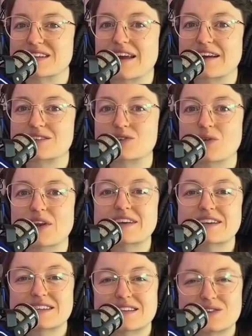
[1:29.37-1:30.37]
Like to
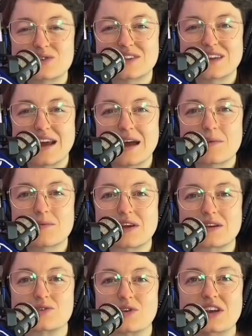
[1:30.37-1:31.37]
listen to them,
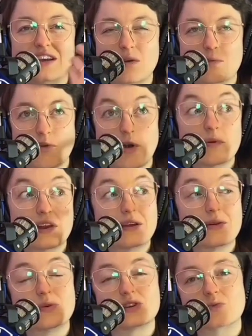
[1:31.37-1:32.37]
like to hear
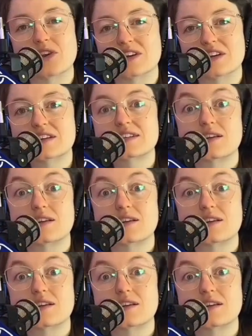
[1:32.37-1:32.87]
properly which one it is,